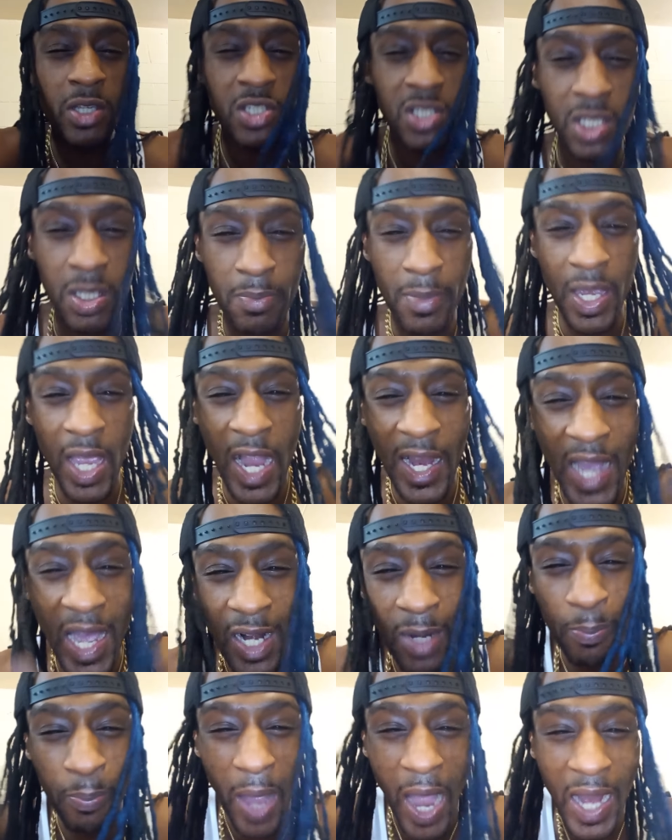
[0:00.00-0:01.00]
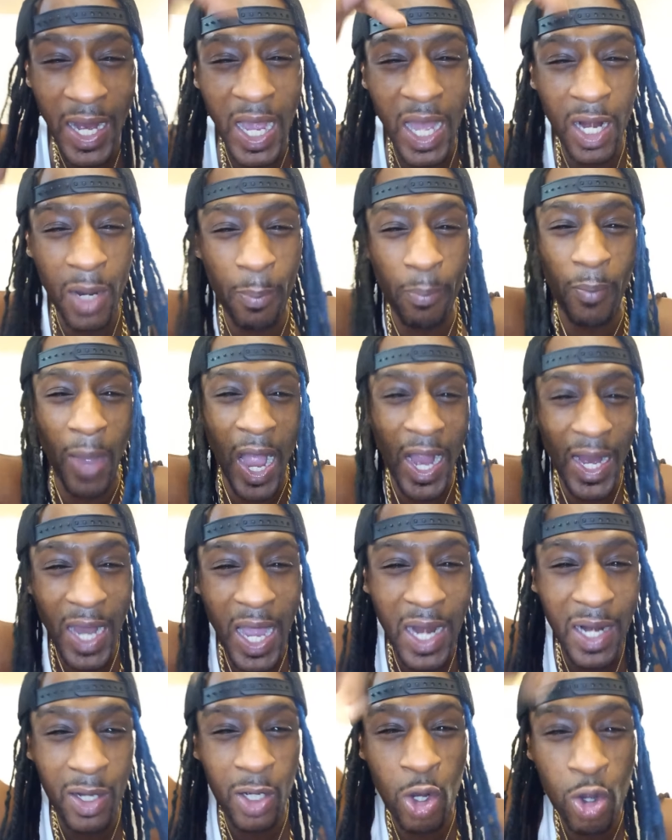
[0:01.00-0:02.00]
pussy, man. I gotta, I gotta, I
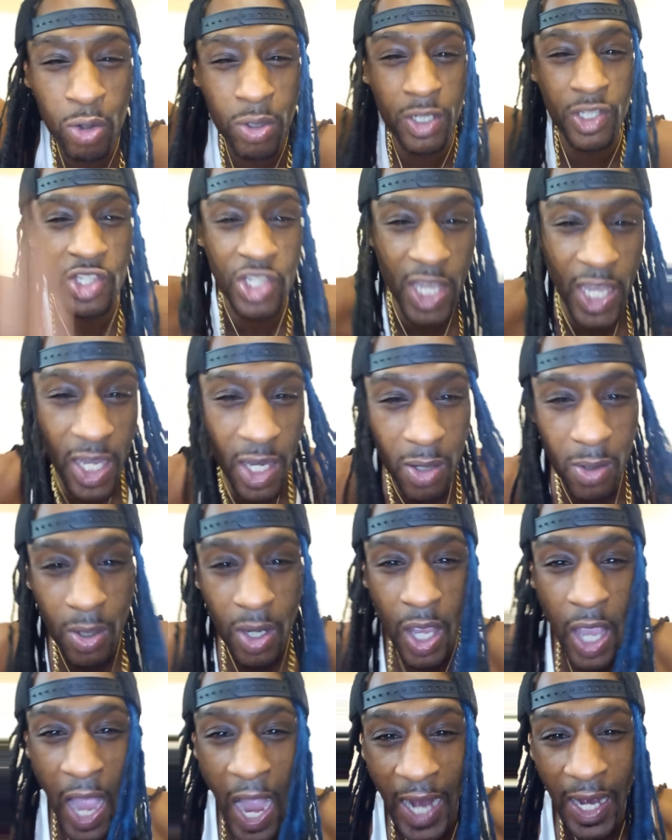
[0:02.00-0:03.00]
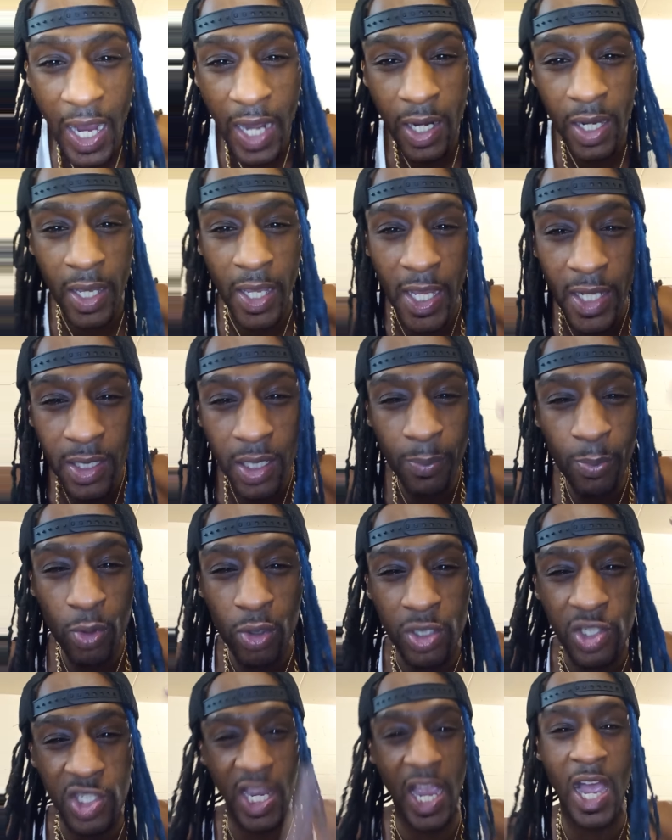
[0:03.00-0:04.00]
gotta go to jail. I gotta end up
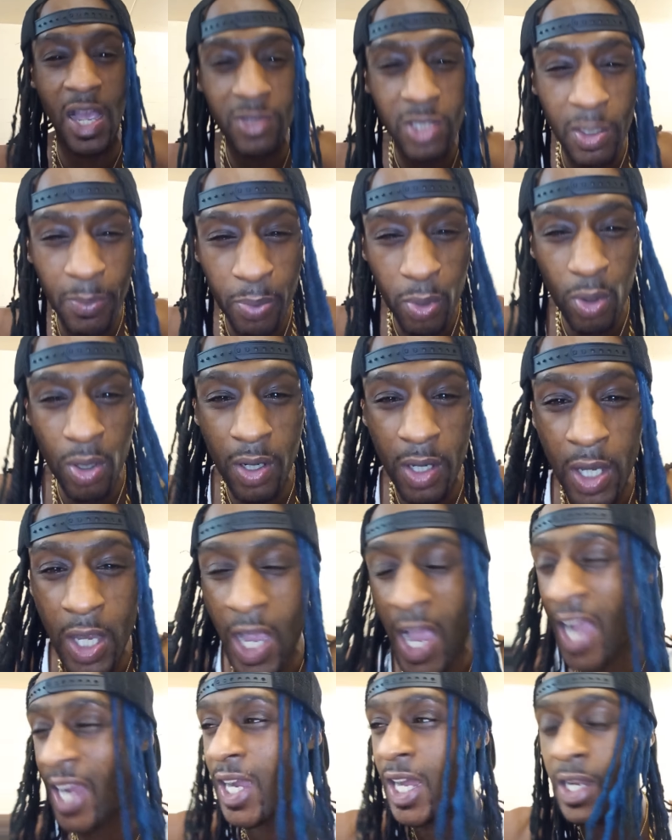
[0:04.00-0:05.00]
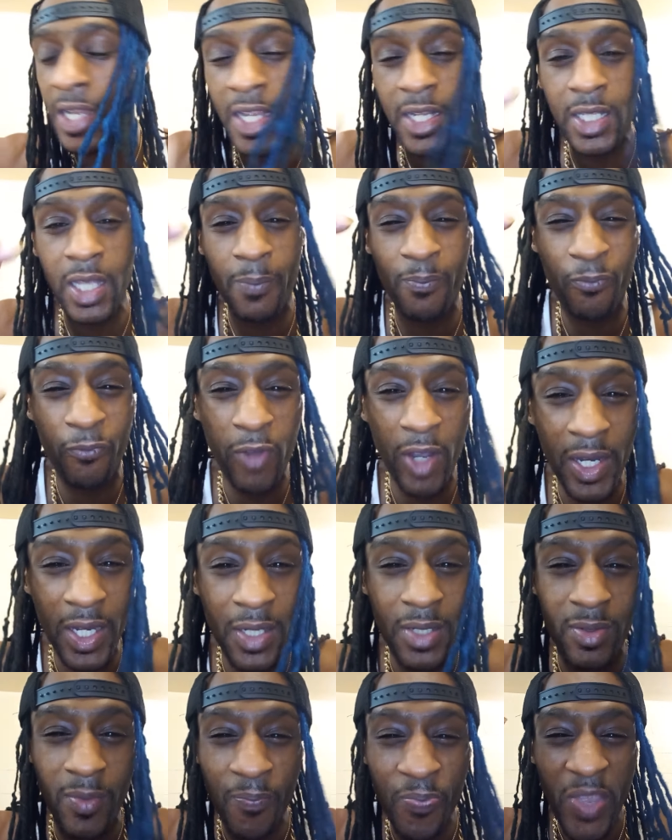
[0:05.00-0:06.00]
on child support. I gotta end up
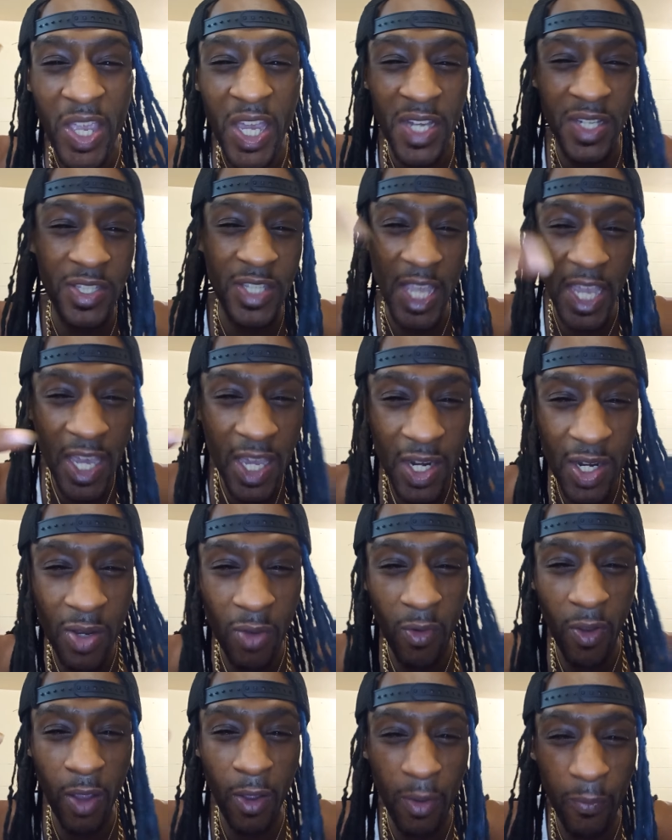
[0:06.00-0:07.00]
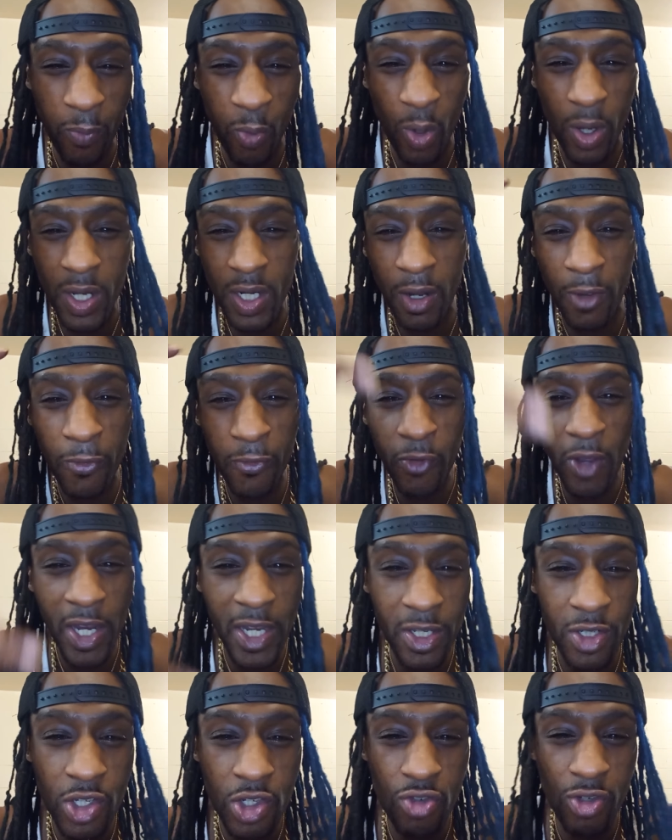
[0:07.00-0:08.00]
fucking dead uh, in a
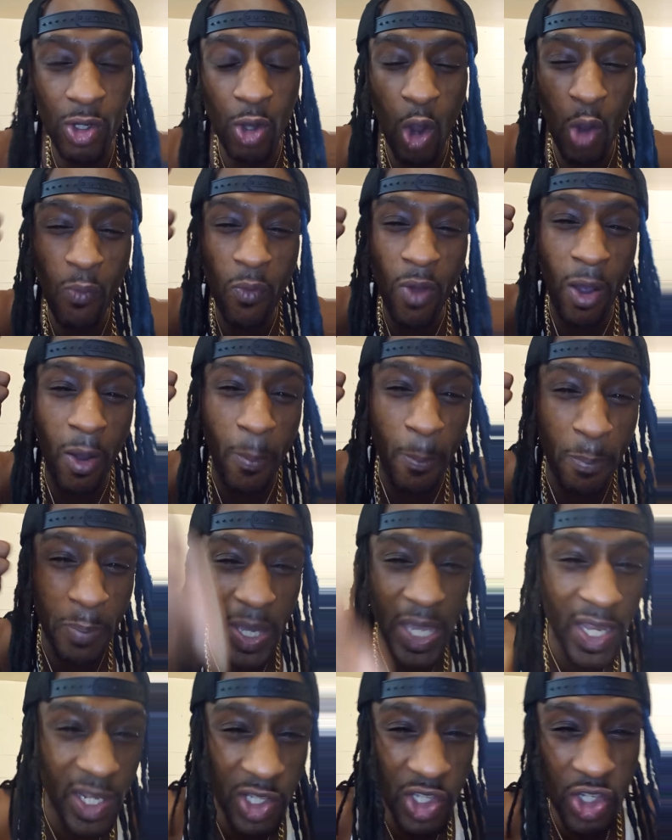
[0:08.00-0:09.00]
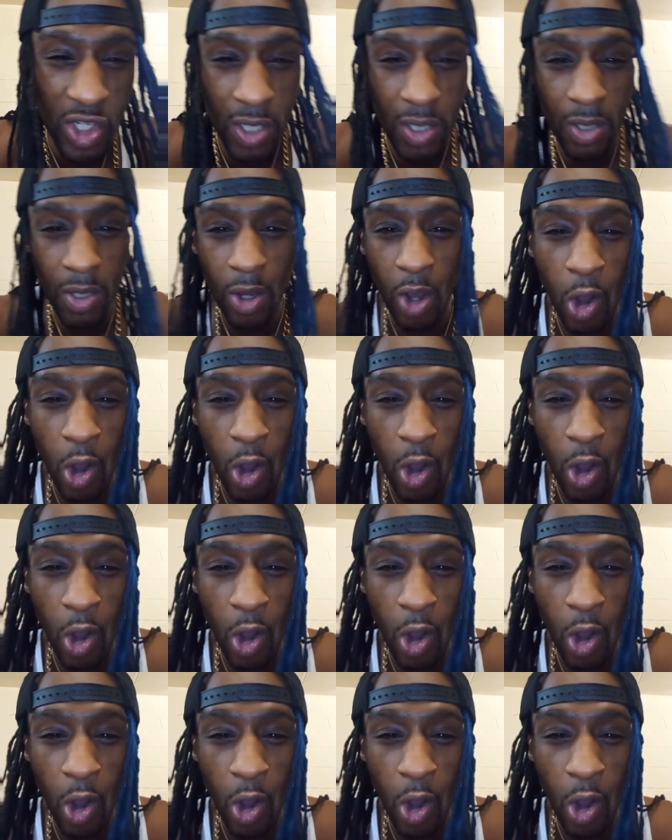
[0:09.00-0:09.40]
fucking street over a bitch,